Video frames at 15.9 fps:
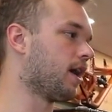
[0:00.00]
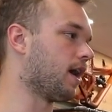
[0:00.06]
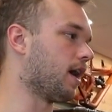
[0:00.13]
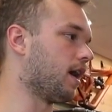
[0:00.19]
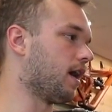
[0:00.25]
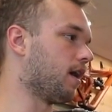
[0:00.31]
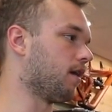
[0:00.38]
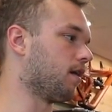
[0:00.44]

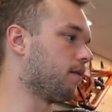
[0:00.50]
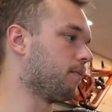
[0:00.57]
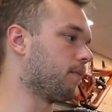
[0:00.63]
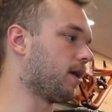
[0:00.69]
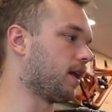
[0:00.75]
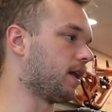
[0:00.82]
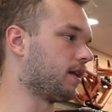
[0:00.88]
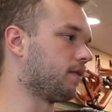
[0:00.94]

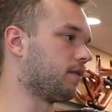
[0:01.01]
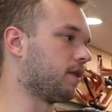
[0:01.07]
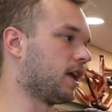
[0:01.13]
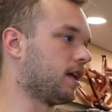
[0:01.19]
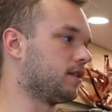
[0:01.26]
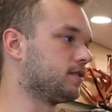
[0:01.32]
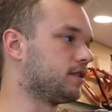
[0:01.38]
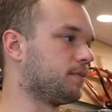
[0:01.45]
And
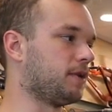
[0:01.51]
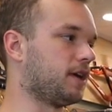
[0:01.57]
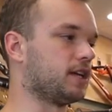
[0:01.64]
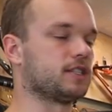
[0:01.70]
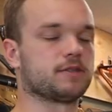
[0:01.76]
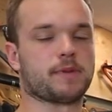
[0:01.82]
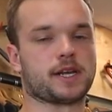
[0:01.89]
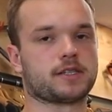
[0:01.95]
to me,
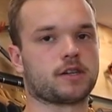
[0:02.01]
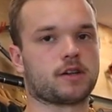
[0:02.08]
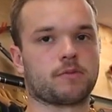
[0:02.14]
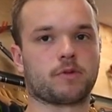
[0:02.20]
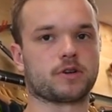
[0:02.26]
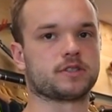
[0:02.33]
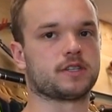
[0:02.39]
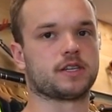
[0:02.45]
it just makes a
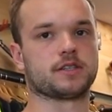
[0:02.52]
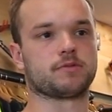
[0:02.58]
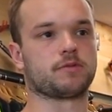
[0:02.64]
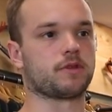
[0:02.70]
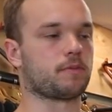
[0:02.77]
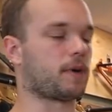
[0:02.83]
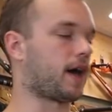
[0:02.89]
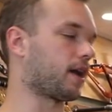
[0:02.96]
little more sense
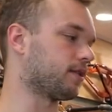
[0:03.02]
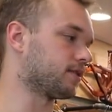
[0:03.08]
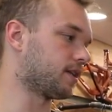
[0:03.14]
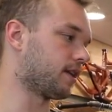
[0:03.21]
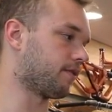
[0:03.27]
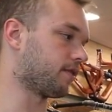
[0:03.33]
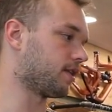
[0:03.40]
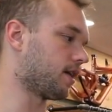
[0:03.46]
with the paddles
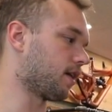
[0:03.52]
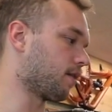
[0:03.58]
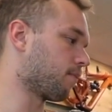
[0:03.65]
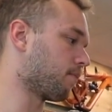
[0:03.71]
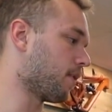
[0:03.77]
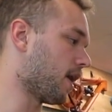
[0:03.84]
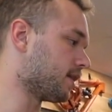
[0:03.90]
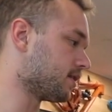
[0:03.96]
and everything.
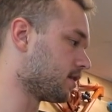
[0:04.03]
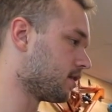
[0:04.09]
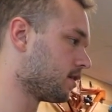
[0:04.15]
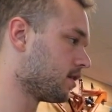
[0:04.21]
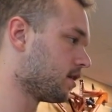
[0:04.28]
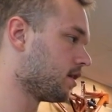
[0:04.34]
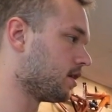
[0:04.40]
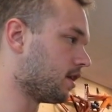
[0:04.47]
But
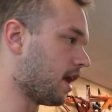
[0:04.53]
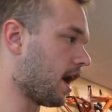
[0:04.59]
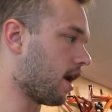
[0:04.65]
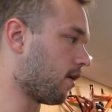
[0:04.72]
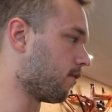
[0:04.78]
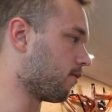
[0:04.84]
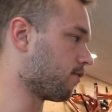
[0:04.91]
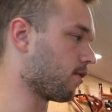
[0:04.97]

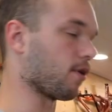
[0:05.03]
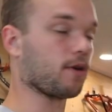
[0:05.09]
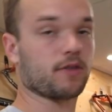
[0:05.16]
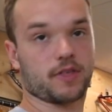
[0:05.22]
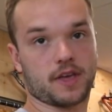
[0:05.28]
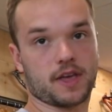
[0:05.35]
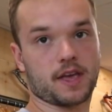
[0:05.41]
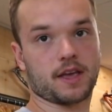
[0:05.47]
now for
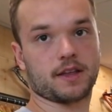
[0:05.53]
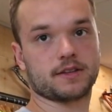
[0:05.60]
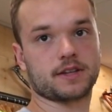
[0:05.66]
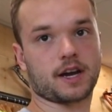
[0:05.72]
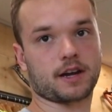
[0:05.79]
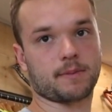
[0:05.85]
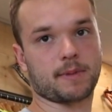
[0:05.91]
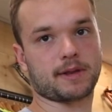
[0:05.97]

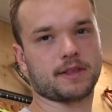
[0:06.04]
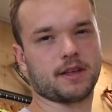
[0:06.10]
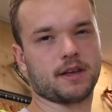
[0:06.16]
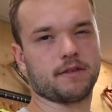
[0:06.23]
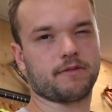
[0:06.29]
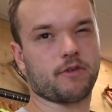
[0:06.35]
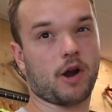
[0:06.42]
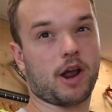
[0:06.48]
talking about
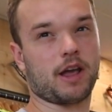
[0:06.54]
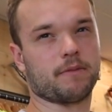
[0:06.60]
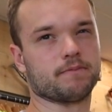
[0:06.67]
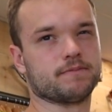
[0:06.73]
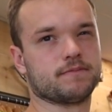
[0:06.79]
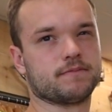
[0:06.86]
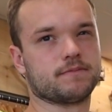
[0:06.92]
the frame